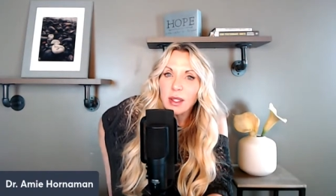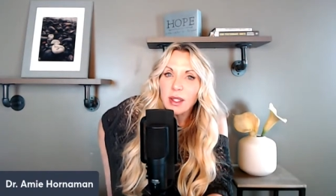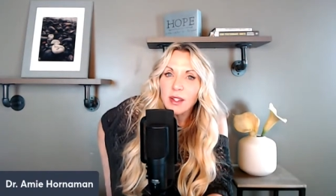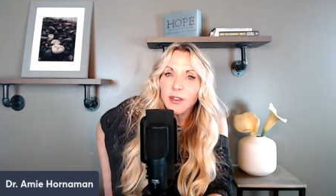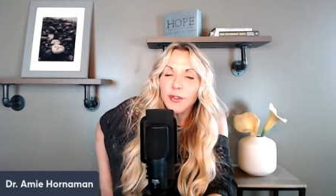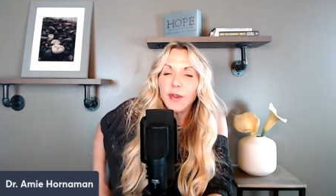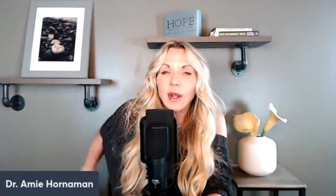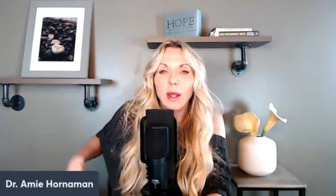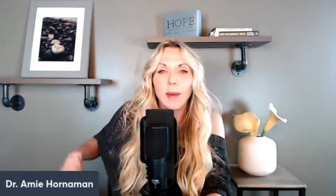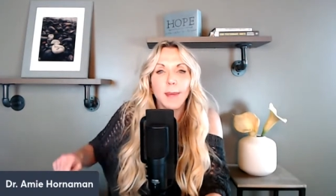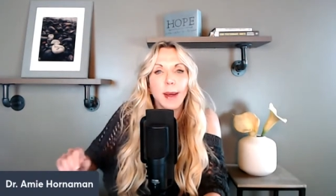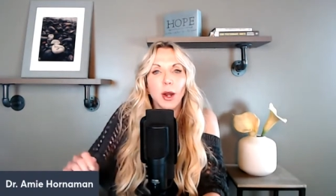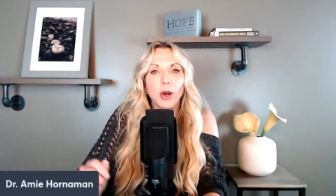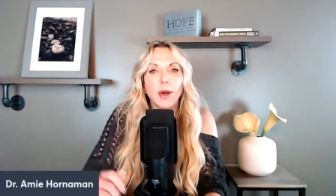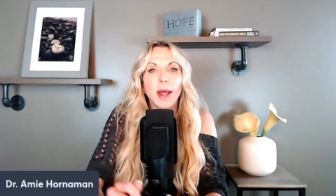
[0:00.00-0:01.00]
it's fitting
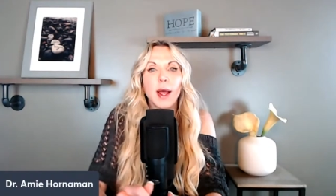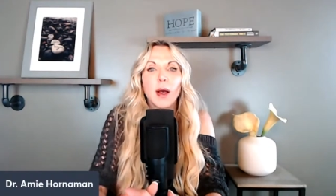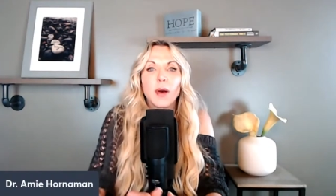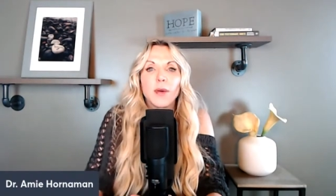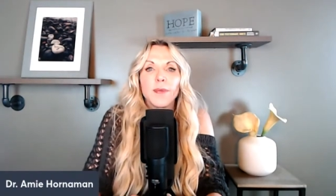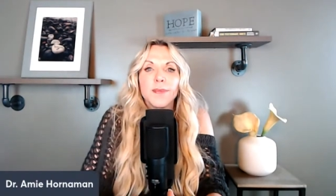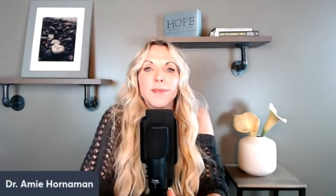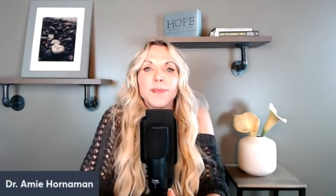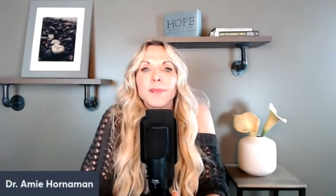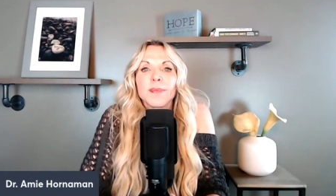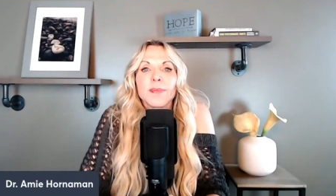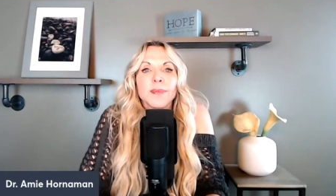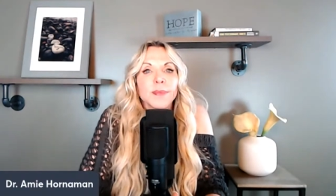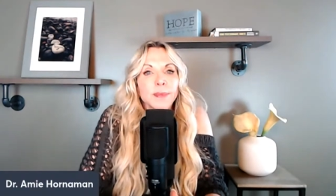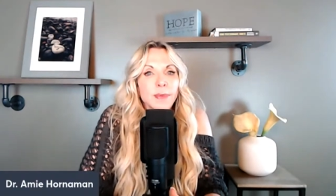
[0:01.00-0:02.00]
better now.
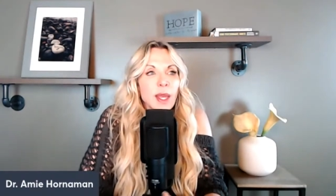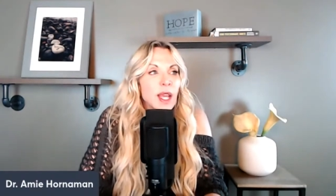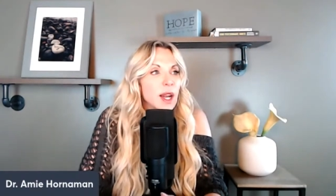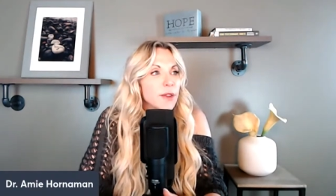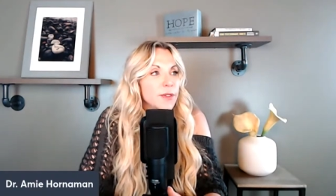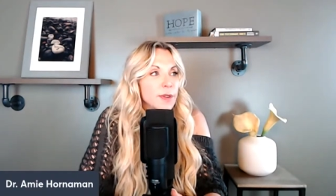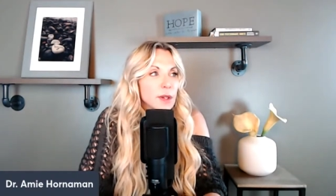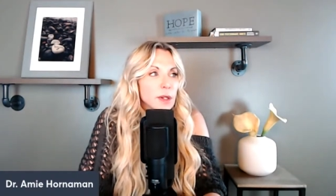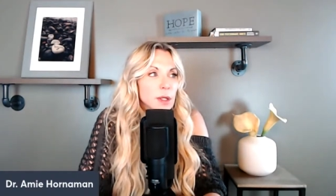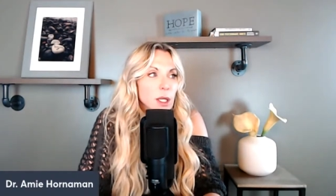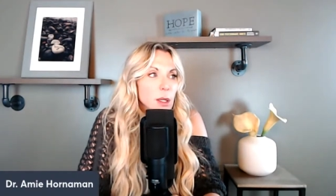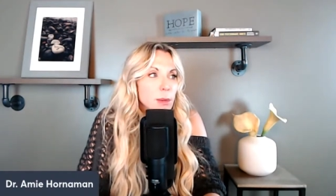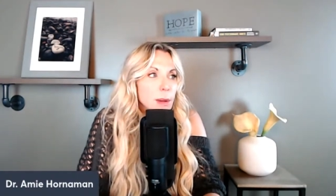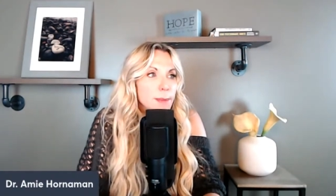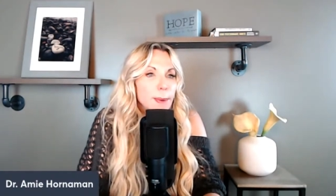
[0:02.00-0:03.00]
And I feel a
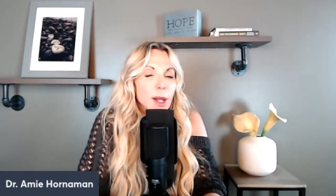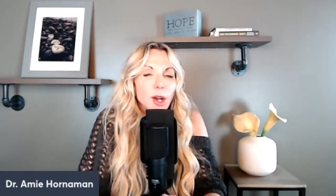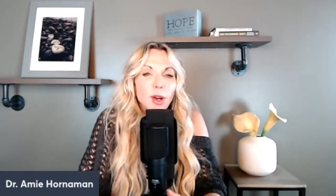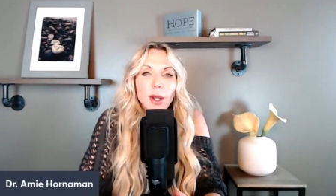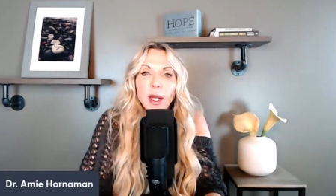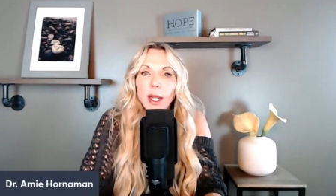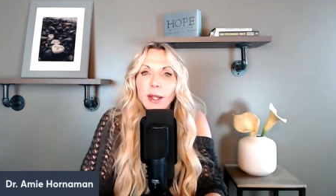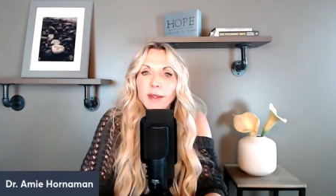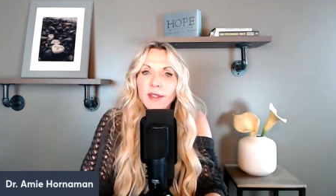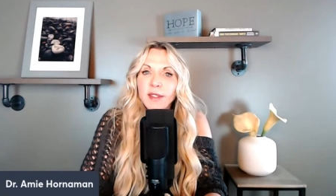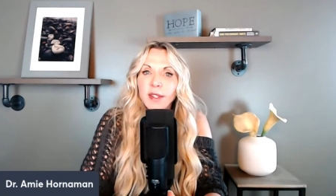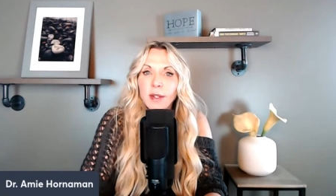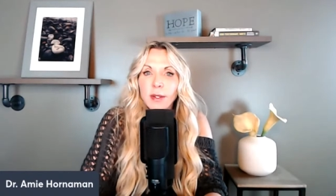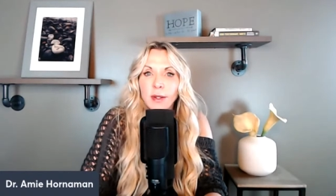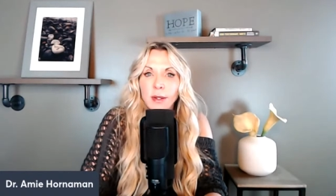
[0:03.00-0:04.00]
little bit better in
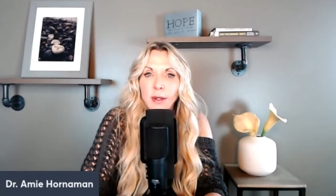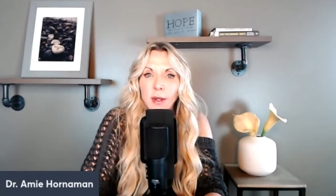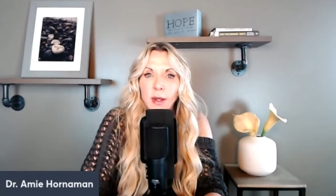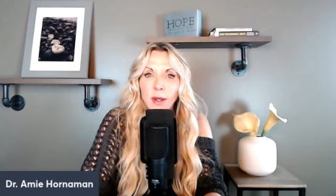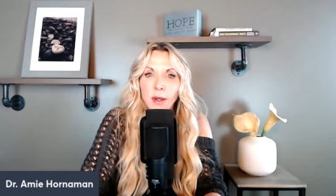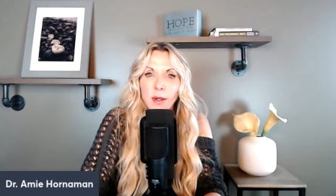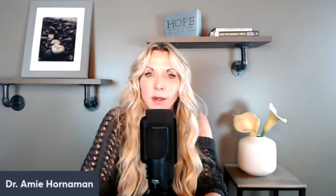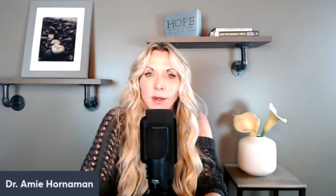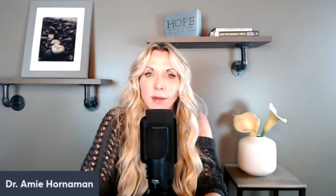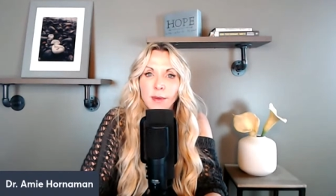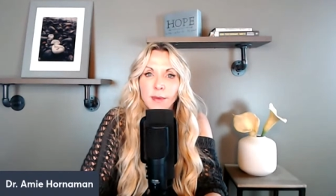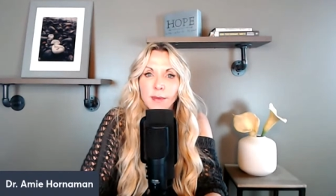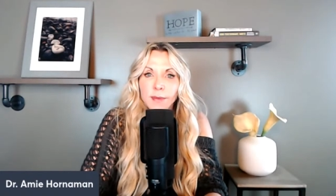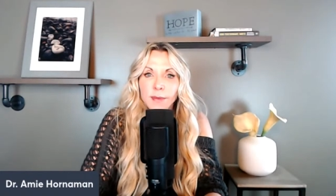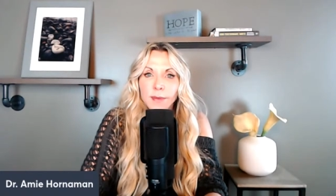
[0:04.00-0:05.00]
it.
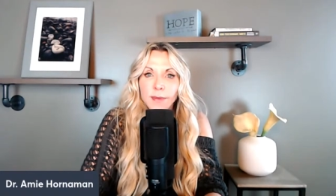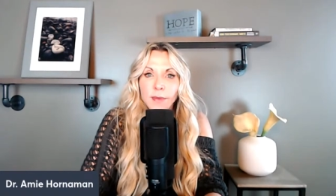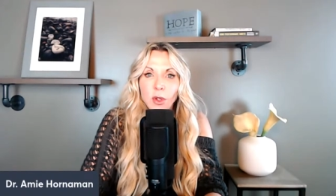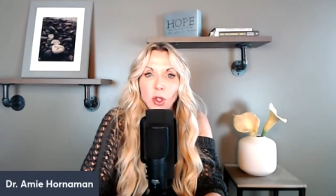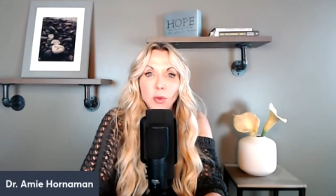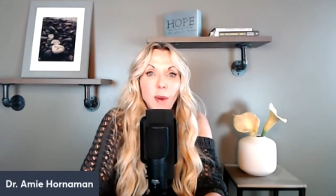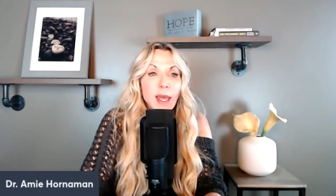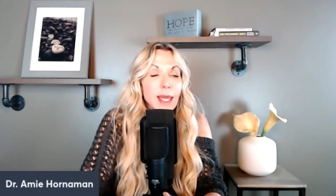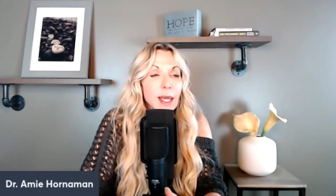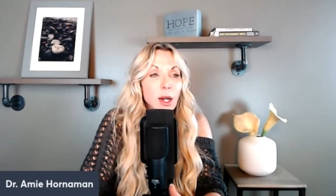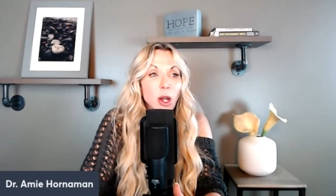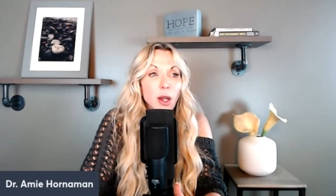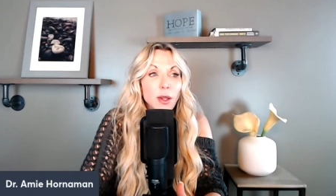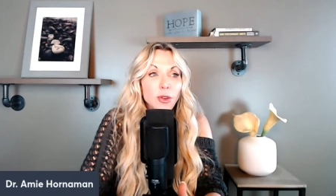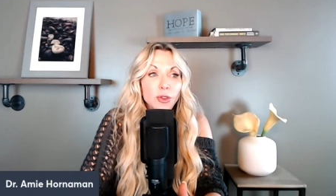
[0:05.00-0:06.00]
You might get
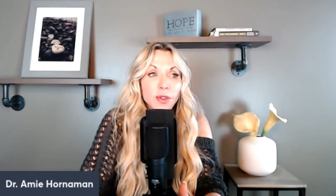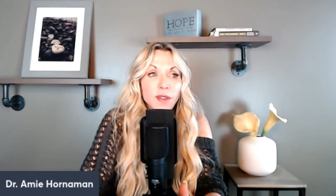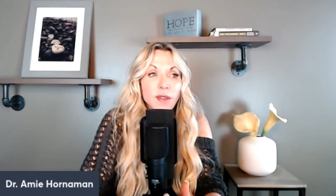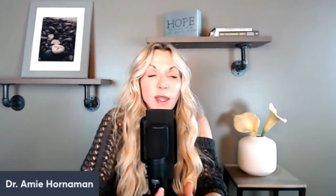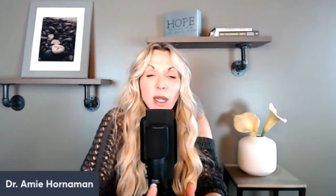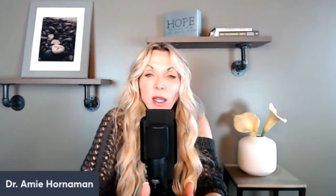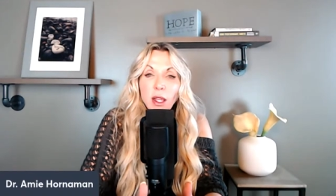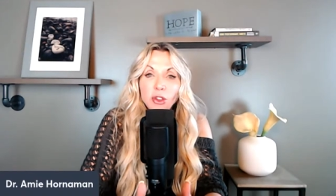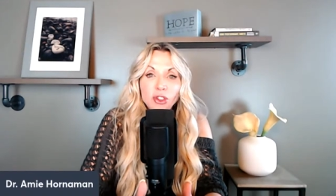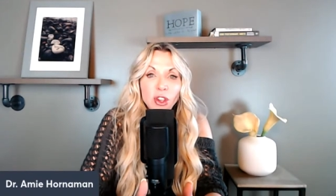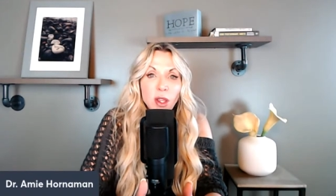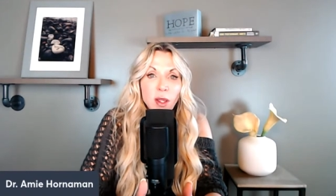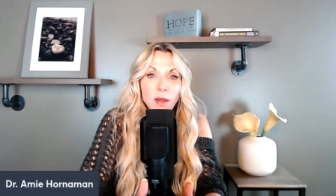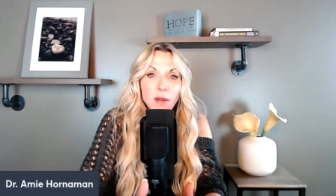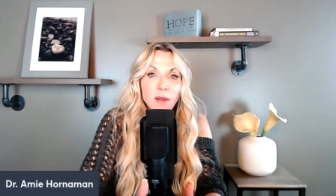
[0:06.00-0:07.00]
on your skinny
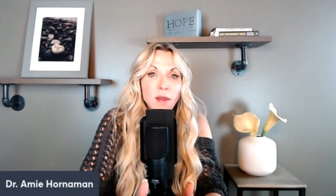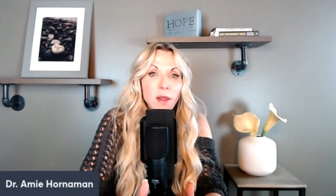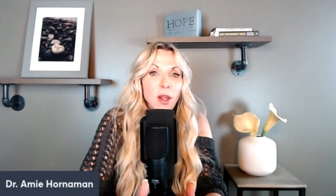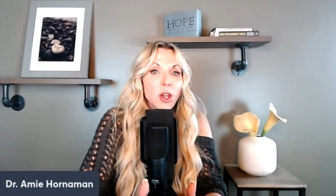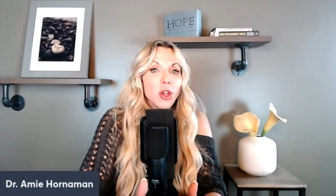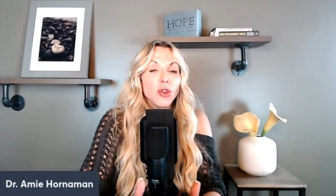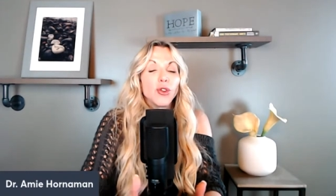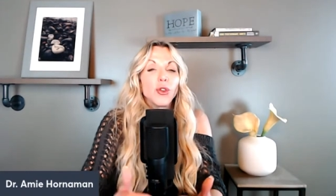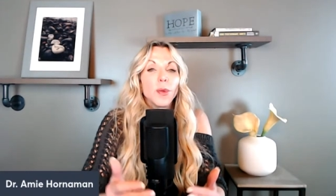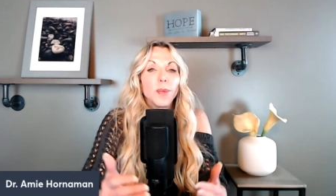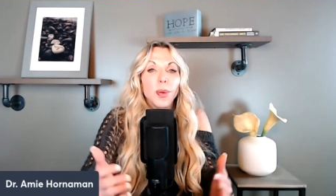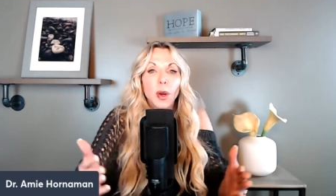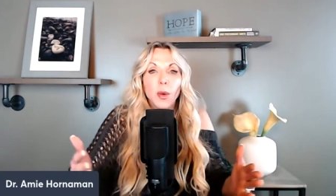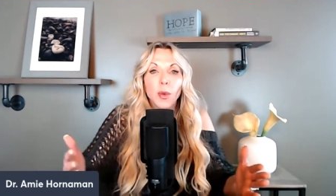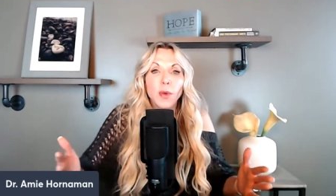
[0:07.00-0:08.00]
jeans to the
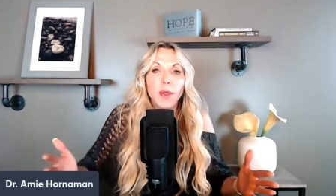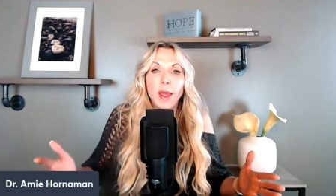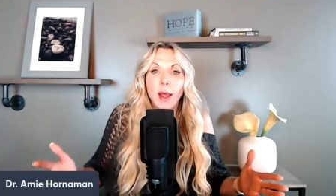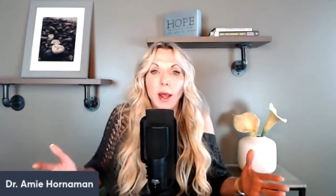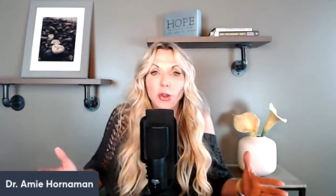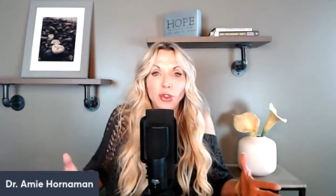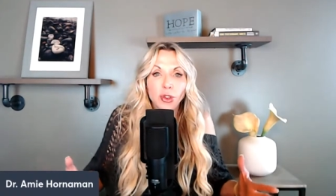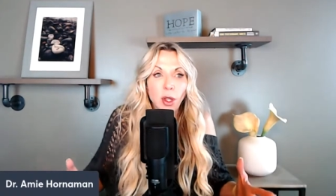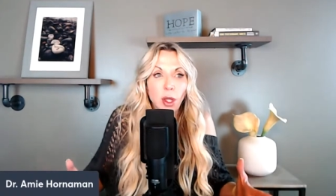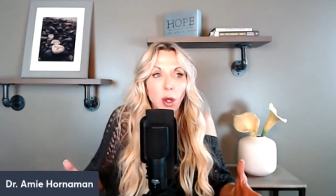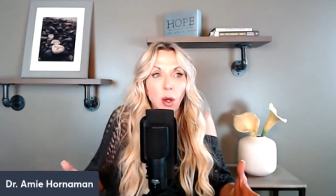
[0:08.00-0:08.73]
point where they actually